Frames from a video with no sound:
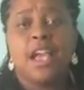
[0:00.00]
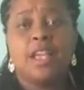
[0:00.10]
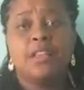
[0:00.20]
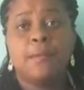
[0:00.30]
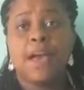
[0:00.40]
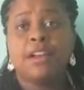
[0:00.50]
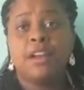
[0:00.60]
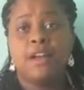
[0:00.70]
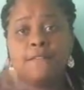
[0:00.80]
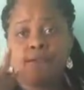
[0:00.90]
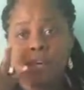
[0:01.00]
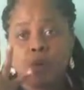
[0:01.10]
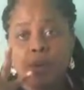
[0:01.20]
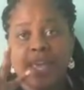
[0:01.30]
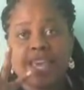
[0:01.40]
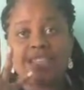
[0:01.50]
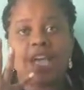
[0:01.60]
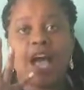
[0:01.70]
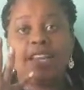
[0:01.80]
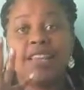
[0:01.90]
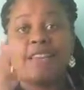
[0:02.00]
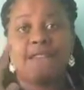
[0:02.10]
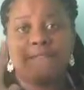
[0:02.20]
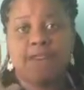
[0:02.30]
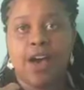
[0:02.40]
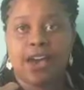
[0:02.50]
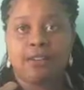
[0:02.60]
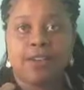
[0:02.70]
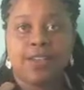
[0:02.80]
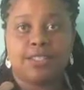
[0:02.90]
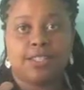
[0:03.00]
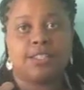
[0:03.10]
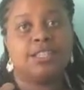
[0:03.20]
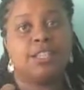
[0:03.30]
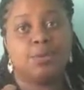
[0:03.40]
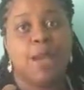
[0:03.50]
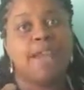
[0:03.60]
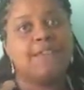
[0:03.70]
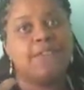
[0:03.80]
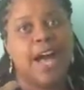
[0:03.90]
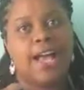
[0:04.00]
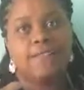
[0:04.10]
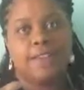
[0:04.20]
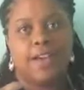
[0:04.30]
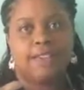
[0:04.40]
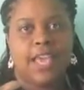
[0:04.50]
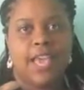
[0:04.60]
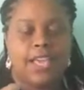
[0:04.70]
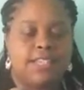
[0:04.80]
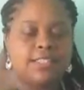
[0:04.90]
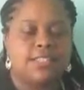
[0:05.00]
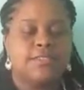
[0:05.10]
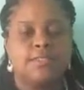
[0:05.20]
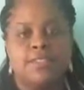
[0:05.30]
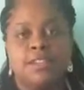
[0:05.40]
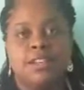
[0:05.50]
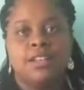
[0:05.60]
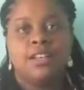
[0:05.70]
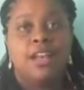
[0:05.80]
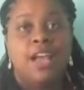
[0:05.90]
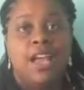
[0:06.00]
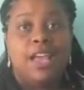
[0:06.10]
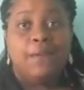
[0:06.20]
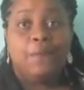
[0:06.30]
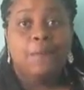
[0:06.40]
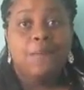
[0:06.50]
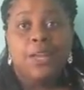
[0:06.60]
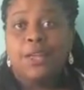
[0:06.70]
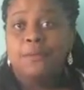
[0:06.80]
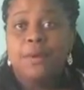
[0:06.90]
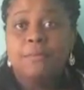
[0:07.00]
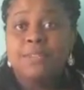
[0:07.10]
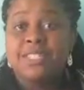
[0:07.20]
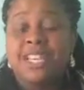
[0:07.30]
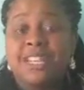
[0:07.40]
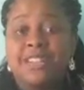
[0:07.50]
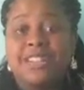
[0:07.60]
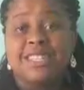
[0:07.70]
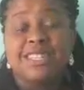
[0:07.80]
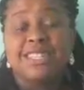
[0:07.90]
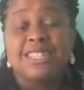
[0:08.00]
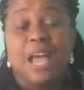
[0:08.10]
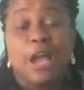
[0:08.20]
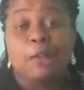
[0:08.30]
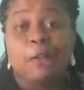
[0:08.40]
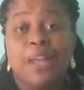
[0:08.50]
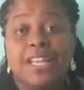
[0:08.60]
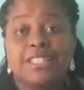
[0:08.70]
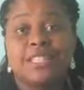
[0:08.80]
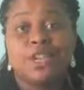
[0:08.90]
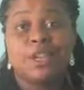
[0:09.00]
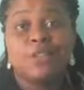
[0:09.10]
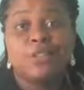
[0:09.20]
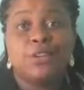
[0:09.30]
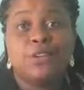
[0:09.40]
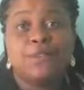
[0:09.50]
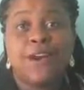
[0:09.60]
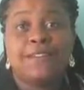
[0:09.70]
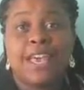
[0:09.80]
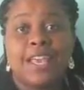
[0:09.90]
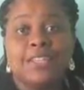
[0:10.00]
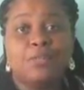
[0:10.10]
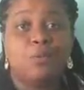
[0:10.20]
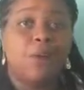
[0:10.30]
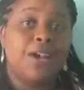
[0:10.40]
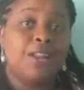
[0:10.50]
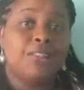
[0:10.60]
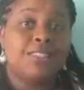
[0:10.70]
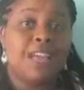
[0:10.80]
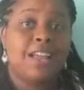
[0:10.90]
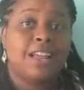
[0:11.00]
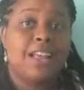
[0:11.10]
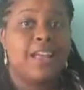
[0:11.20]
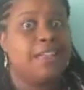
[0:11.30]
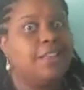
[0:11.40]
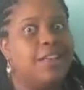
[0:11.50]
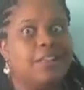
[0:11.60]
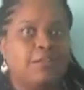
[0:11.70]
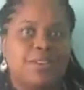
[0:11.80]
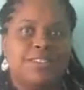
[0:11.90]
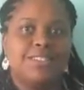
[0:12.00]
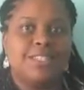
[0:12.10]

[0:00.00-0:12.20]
in the matter of 4 weeks, I did 5 races. That's right, 5 5Ks. In one particular instance, I raced 2 5Ks, one on Saturday and the other one on